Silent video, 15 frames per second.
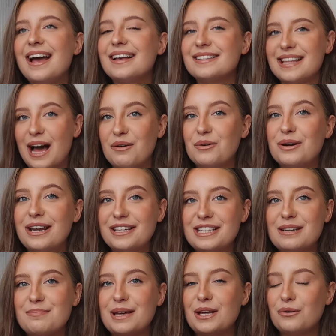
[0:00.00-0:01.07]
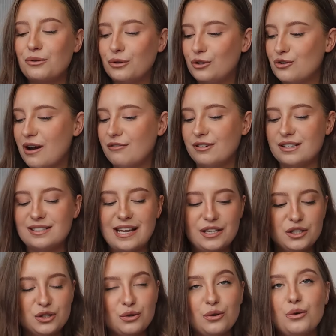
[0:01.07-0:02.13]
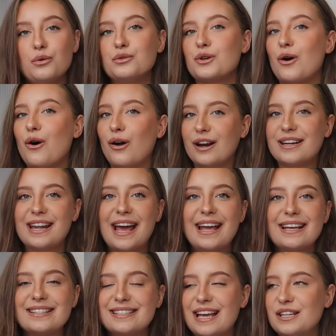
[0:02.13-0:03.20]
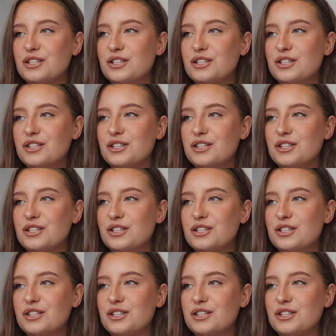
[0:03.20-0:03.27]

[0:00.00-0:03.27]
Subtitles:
So that will literally be all the travel essentials, holiday